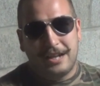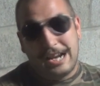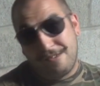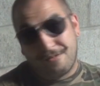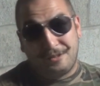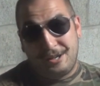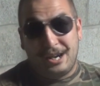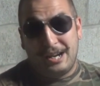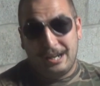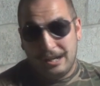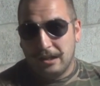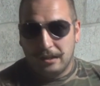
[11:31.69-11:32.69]
Jay
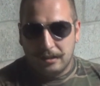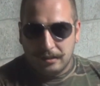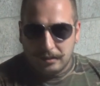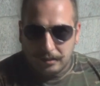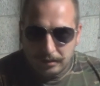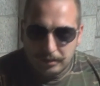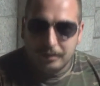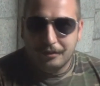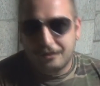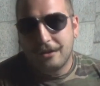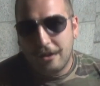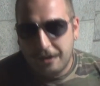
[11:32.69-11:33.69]
Free?
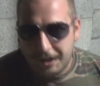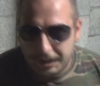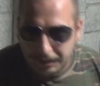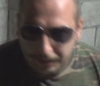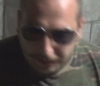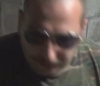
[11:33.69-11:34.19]
Sorry.